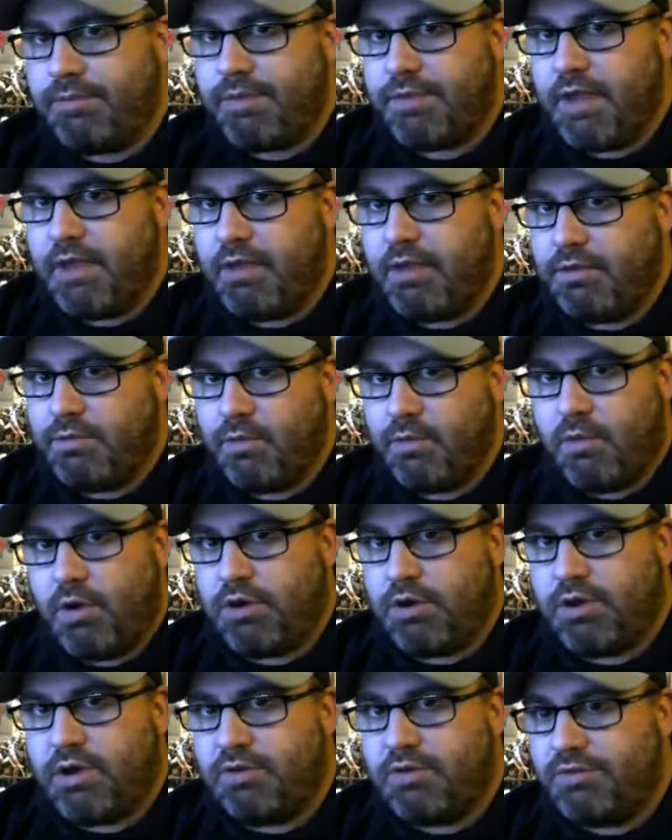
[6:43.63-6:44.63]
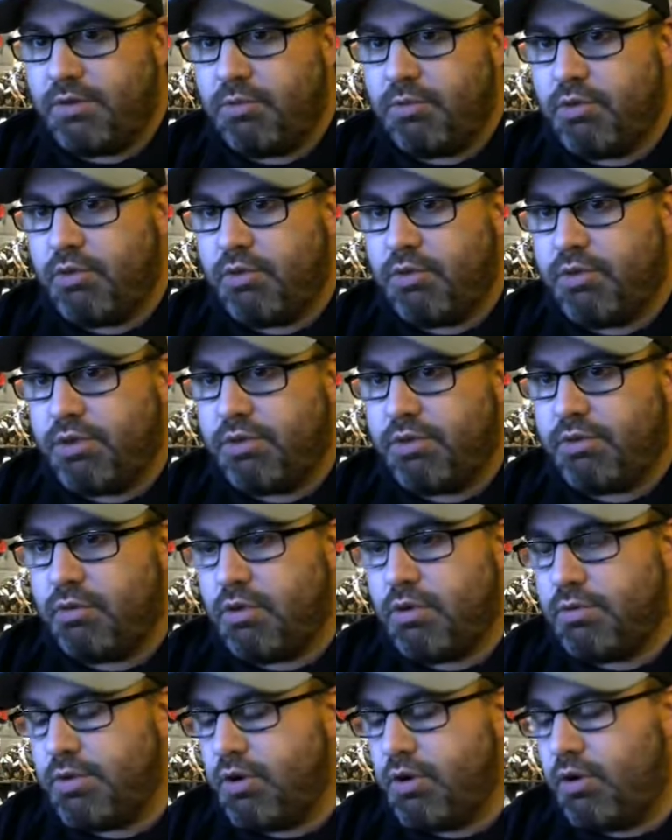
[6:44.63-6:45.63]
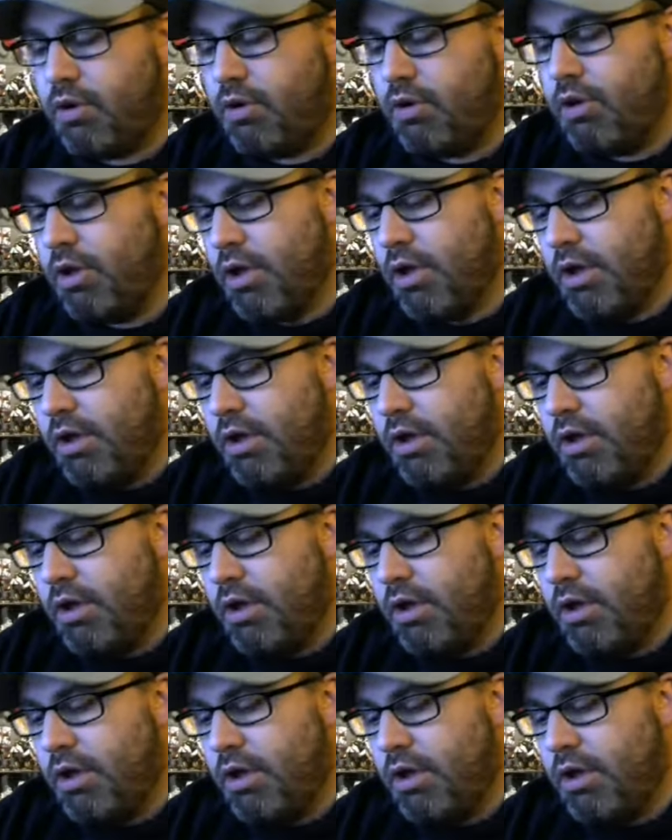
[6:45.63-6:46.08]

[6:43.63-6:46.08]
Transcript: They weren't comfortable in the room at all.